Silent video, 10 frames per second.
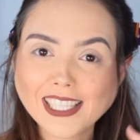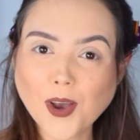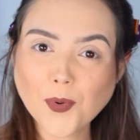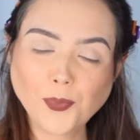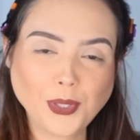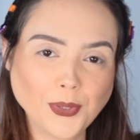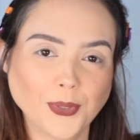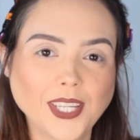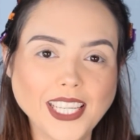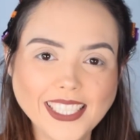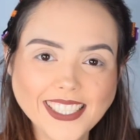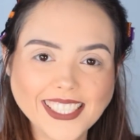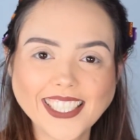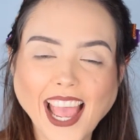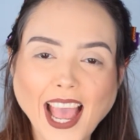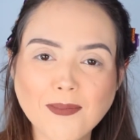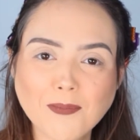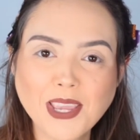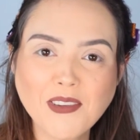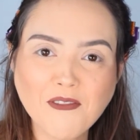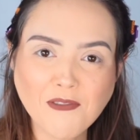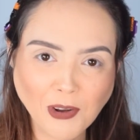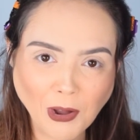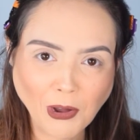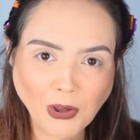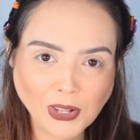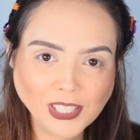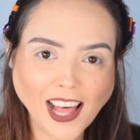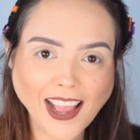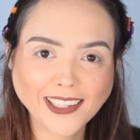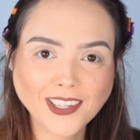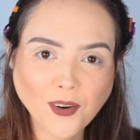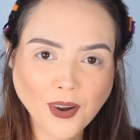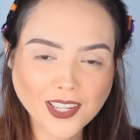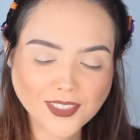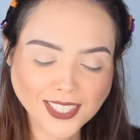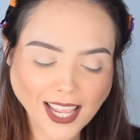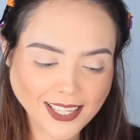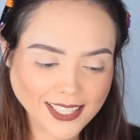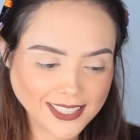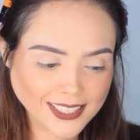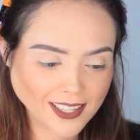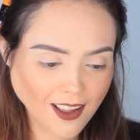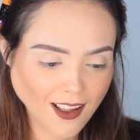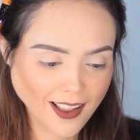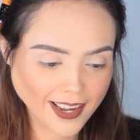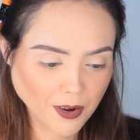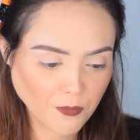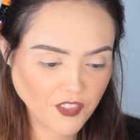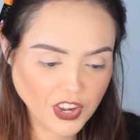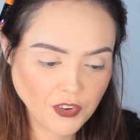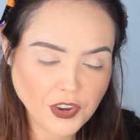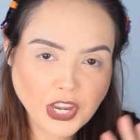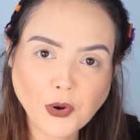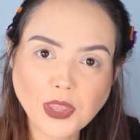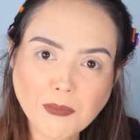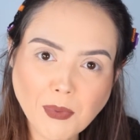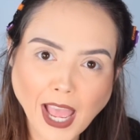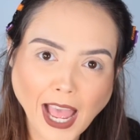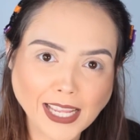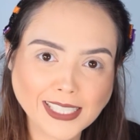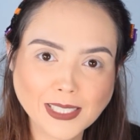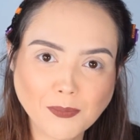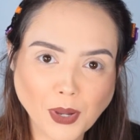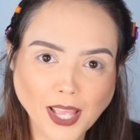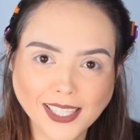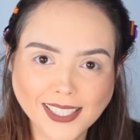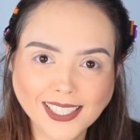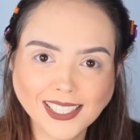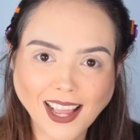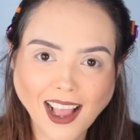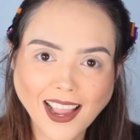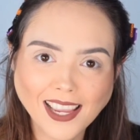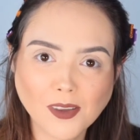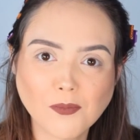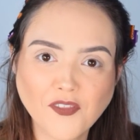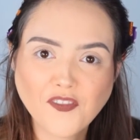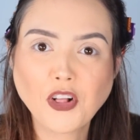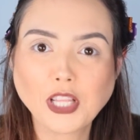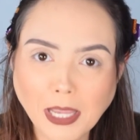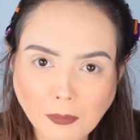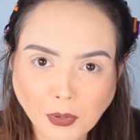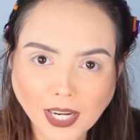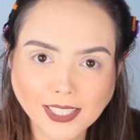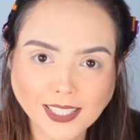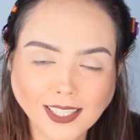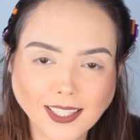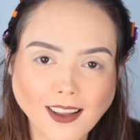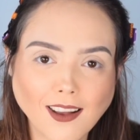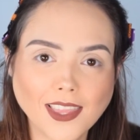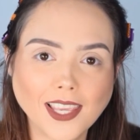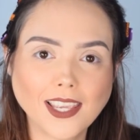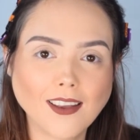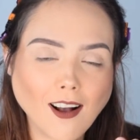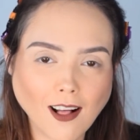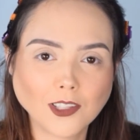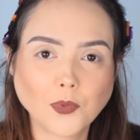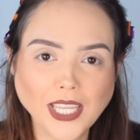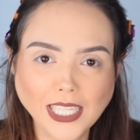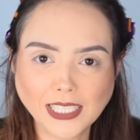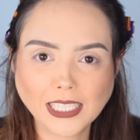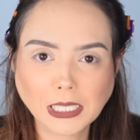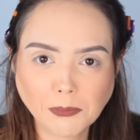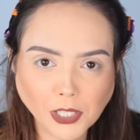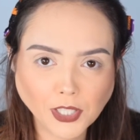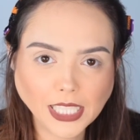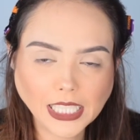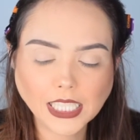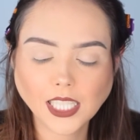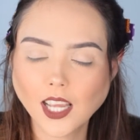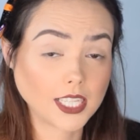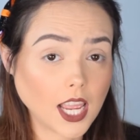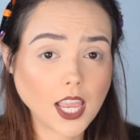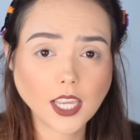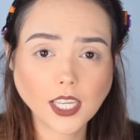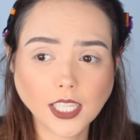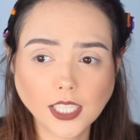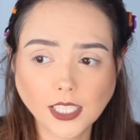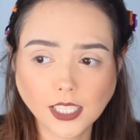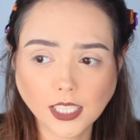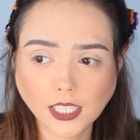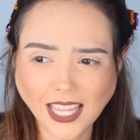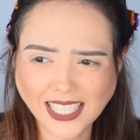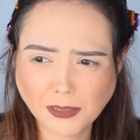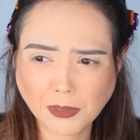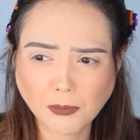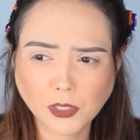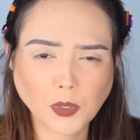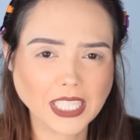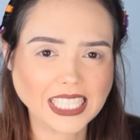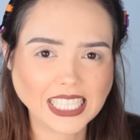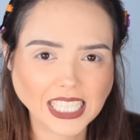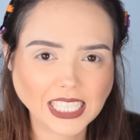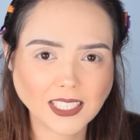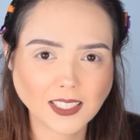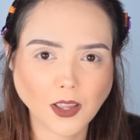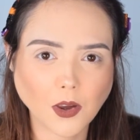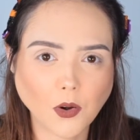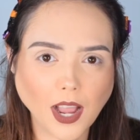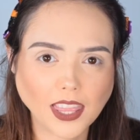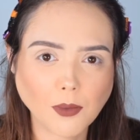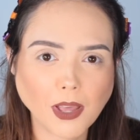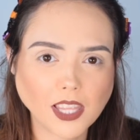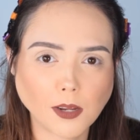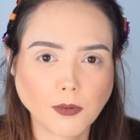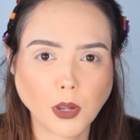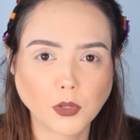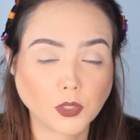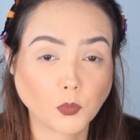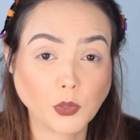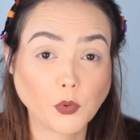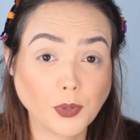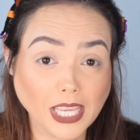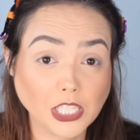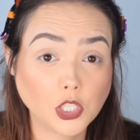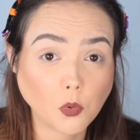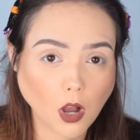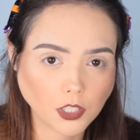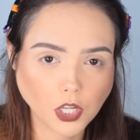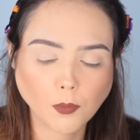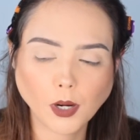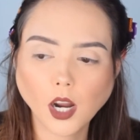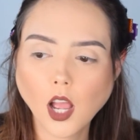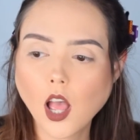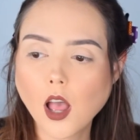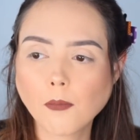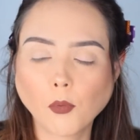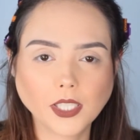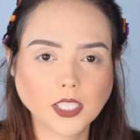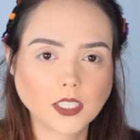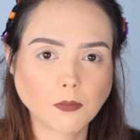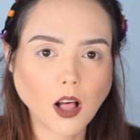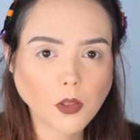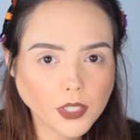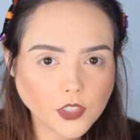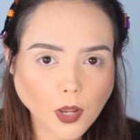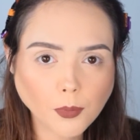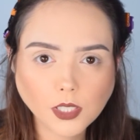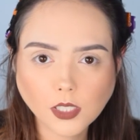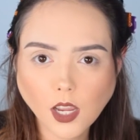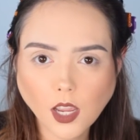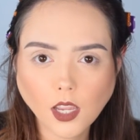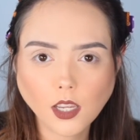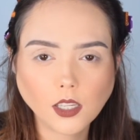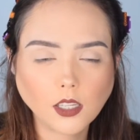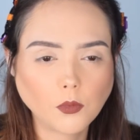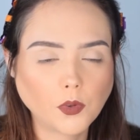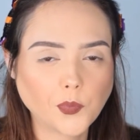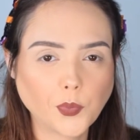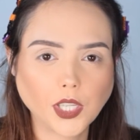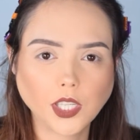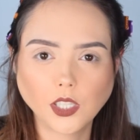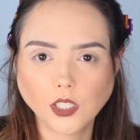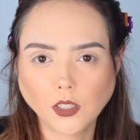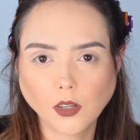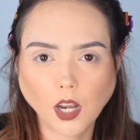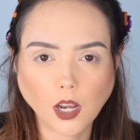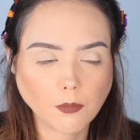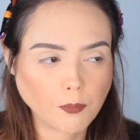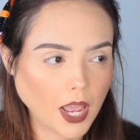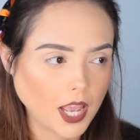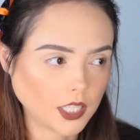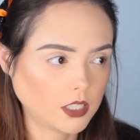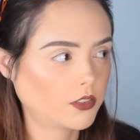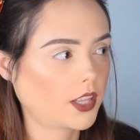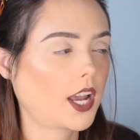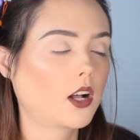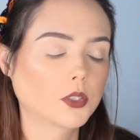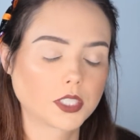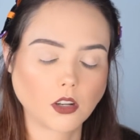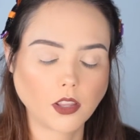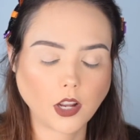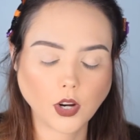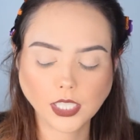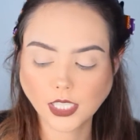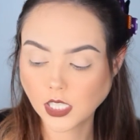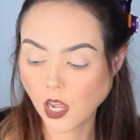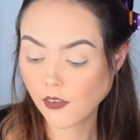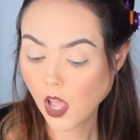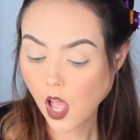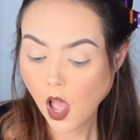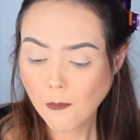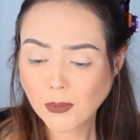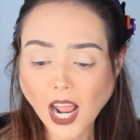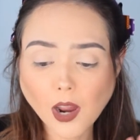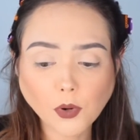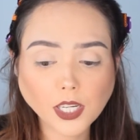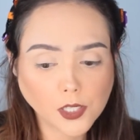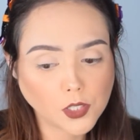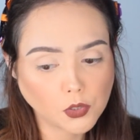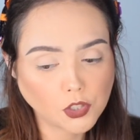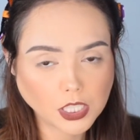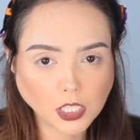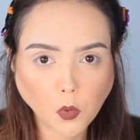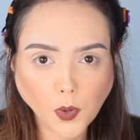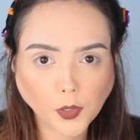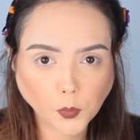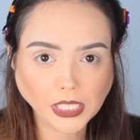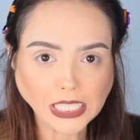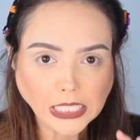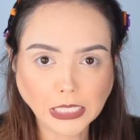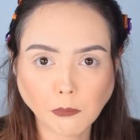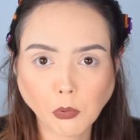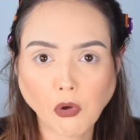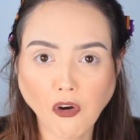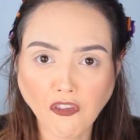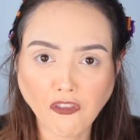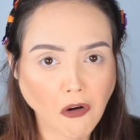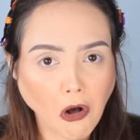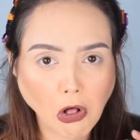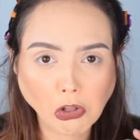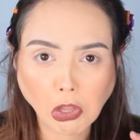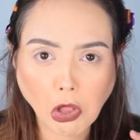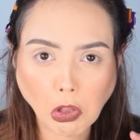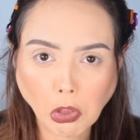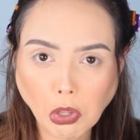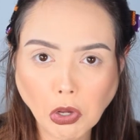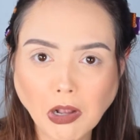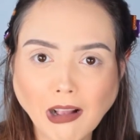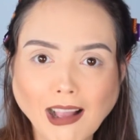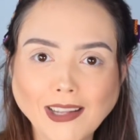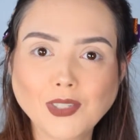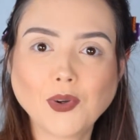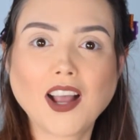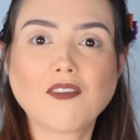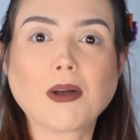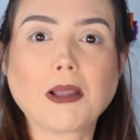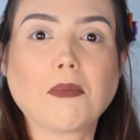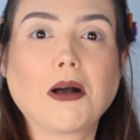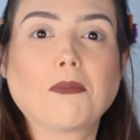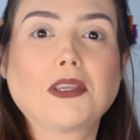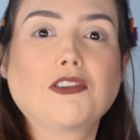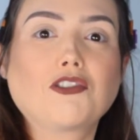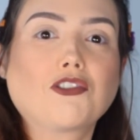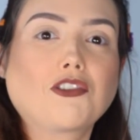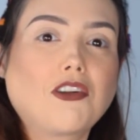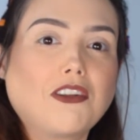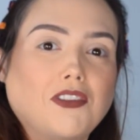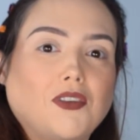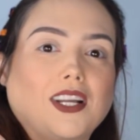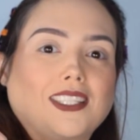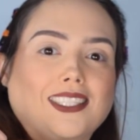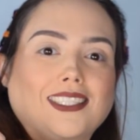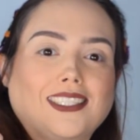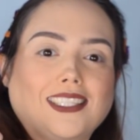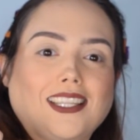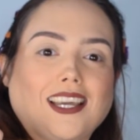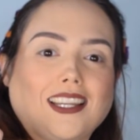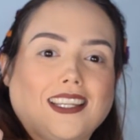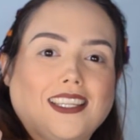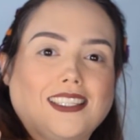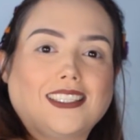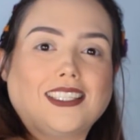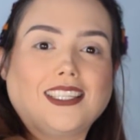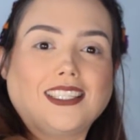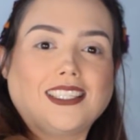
Hello beauties, happy fall. I know I have said it uh, in, a, in a video in the past, but I am fully embracing the Halloween spirit. Today is like September twenty-sixth, so I think by the time it posted we will be into October, but we did some Halloween shopping today. We've been packing for the house and all that crazy stuff, but I wanted to do just a quick, really simple fall look. I do have my pumpkin shirt on, if you guys can see that. Can you see it?